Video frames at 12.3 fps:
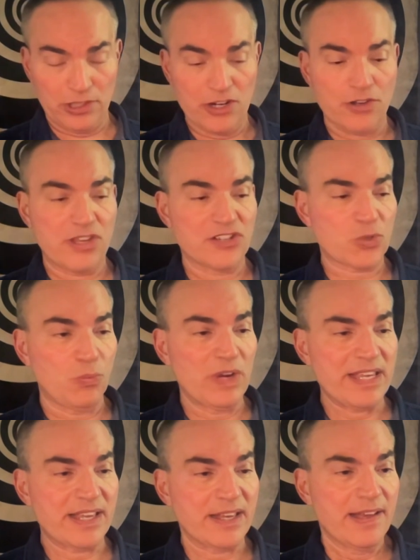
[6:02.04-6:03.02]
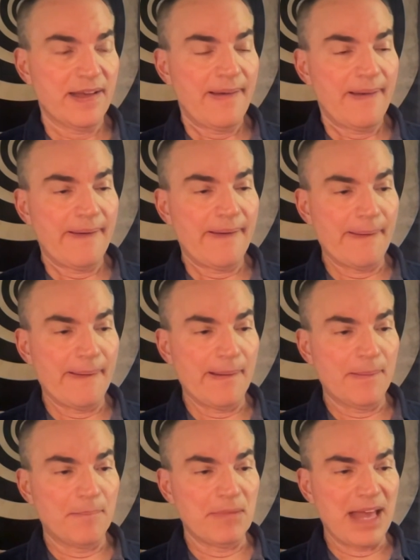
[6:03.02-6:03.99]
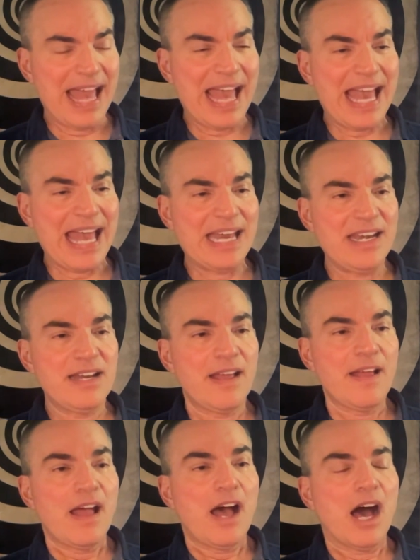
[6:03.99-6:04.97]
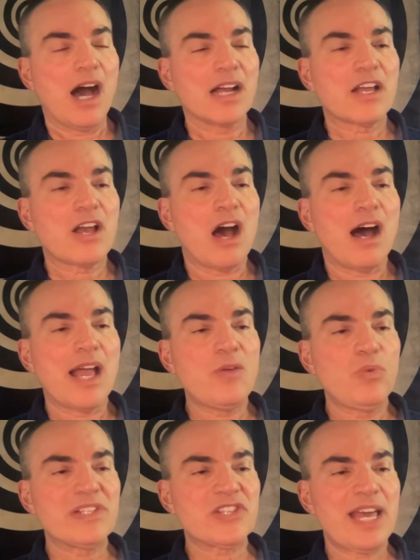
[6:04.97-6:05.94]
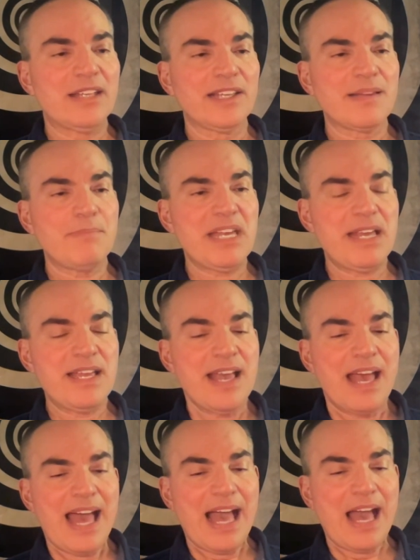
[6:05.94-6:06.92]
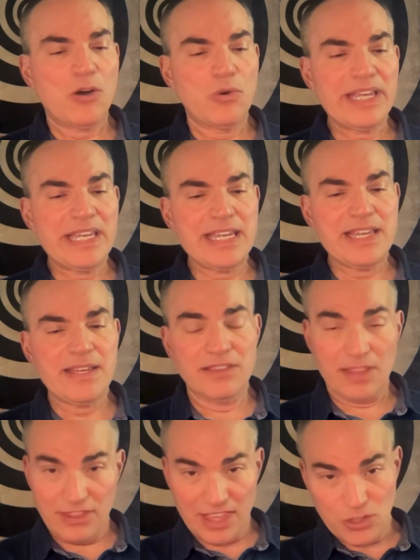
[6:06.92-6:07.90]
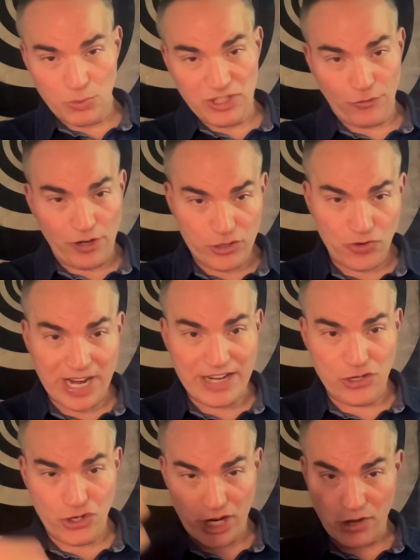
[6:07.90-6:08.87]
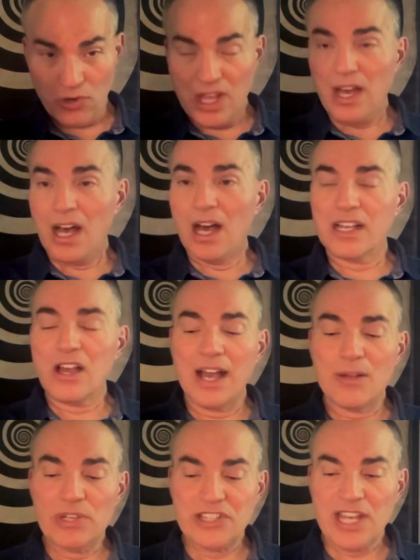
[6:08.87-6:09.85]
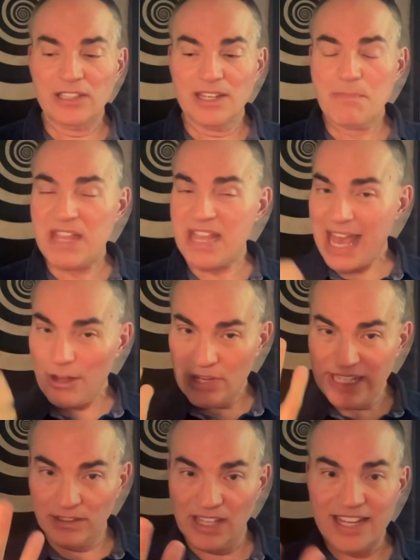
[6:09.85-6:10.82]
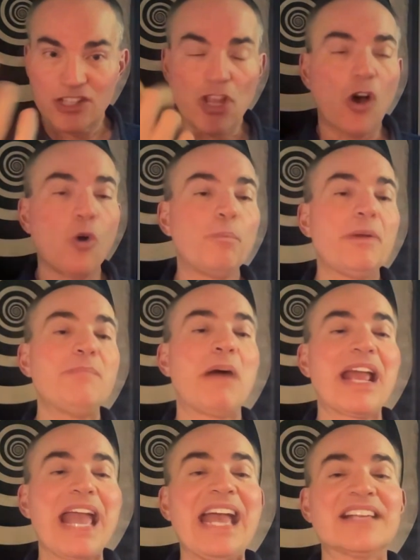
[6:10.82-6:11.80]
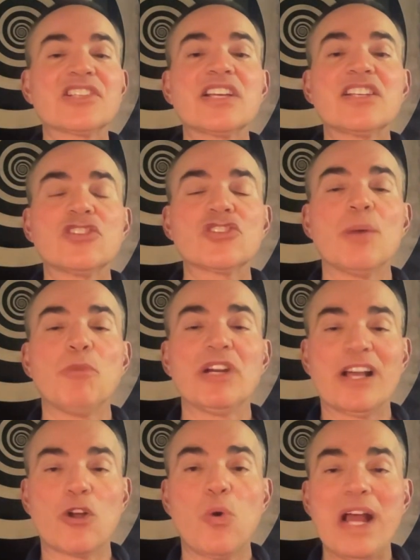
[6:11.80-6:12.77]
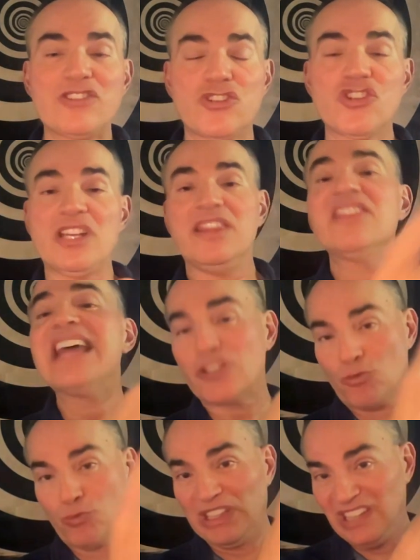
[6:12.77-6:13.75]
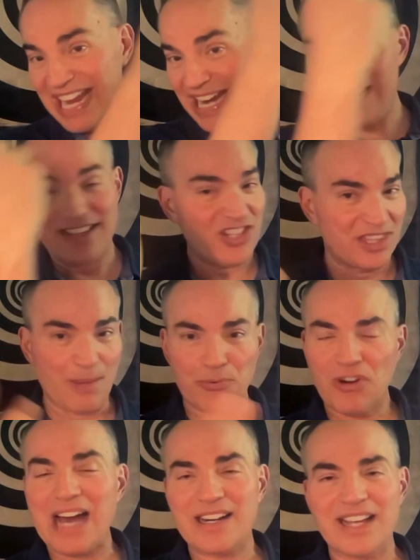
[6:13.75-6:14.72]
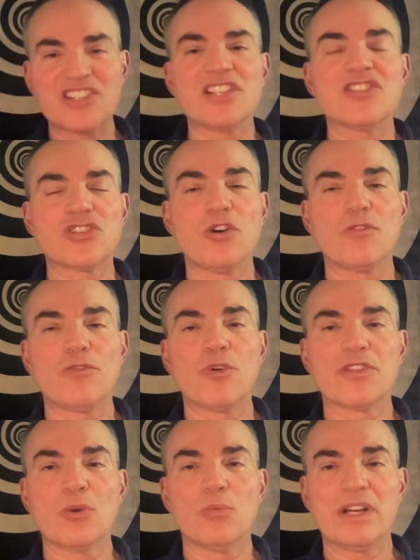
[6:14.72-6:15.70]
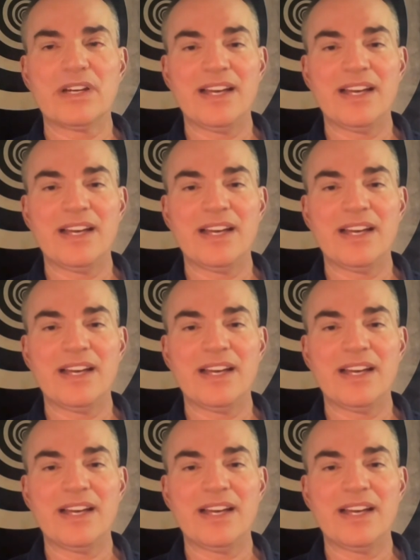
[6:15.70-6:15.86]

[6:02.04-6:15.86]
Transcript: this week, and a guy was telling me this was for a trade show, a guy was telling me how he likes to open by asking someone a question that's related to the products and so forth and whatnot.